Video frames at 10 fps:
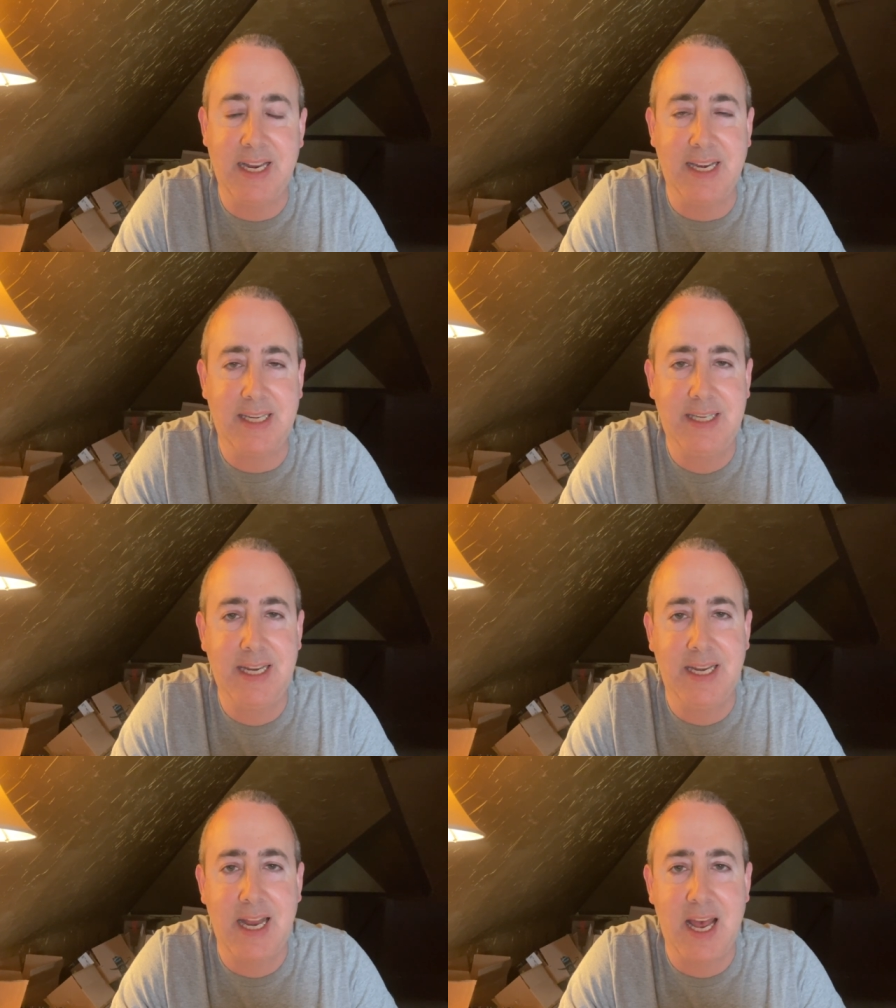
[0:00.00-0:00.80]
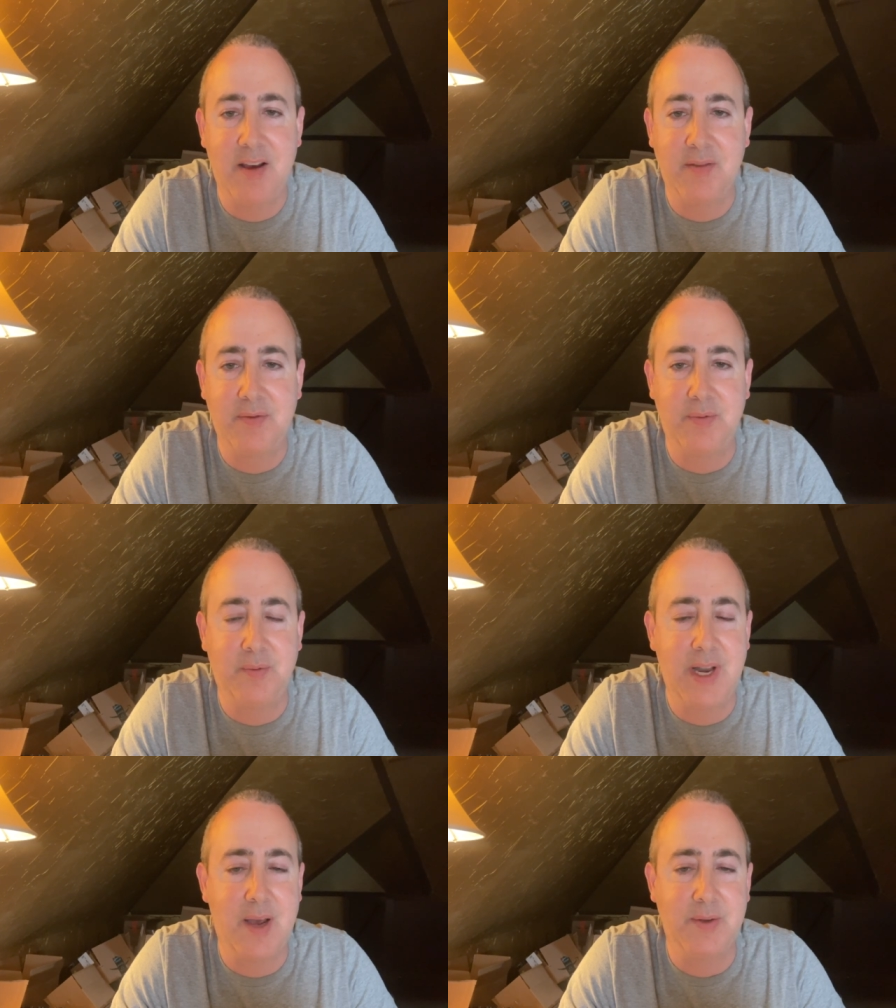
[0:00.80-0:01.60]
I didn't have
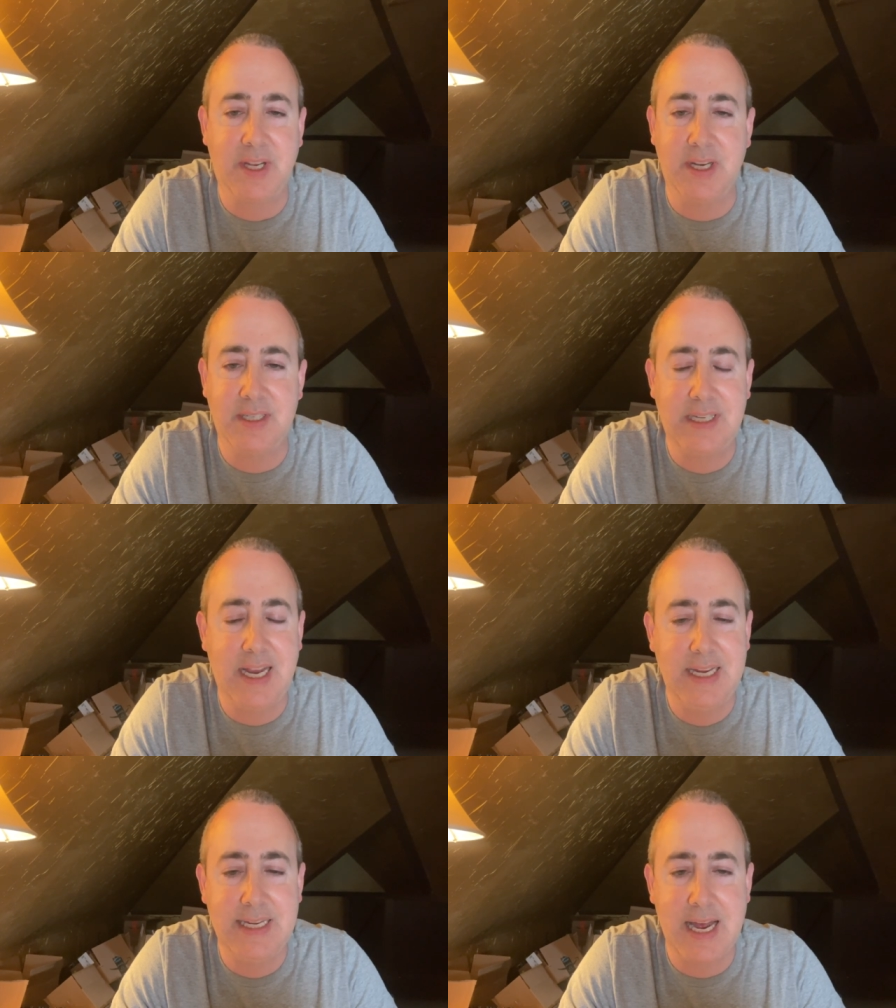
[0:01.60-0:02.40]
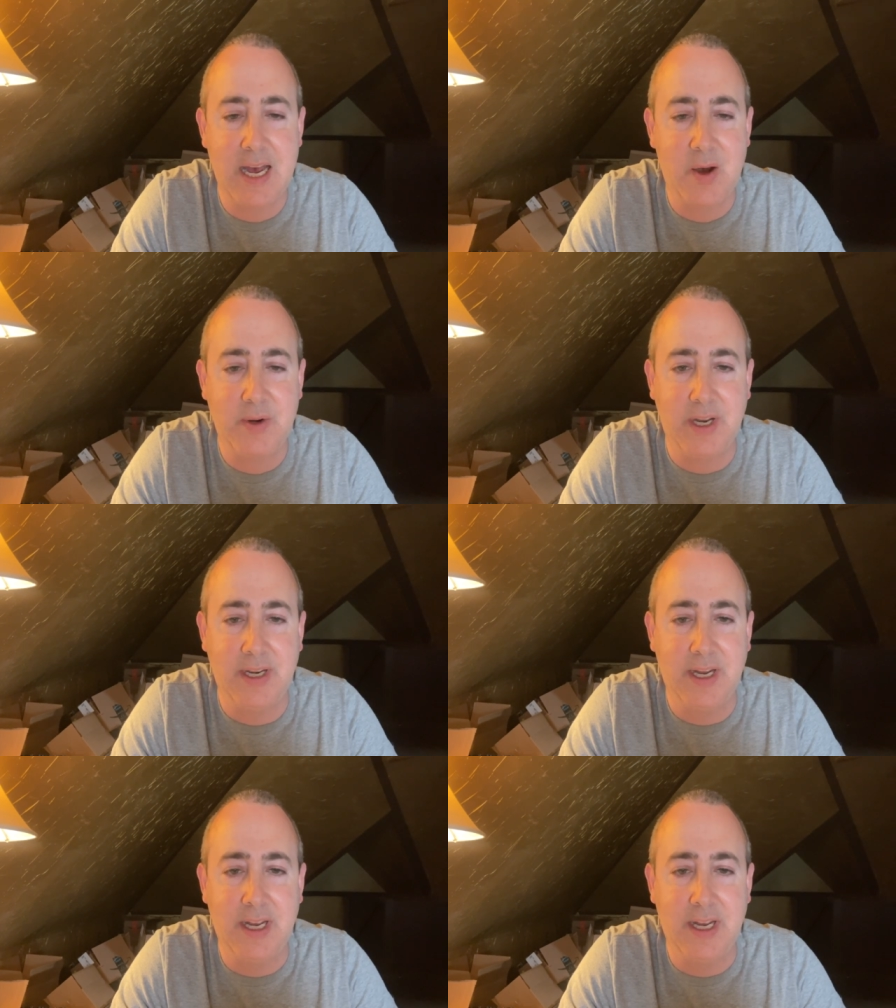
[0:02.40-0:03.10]
what I was going to say down, and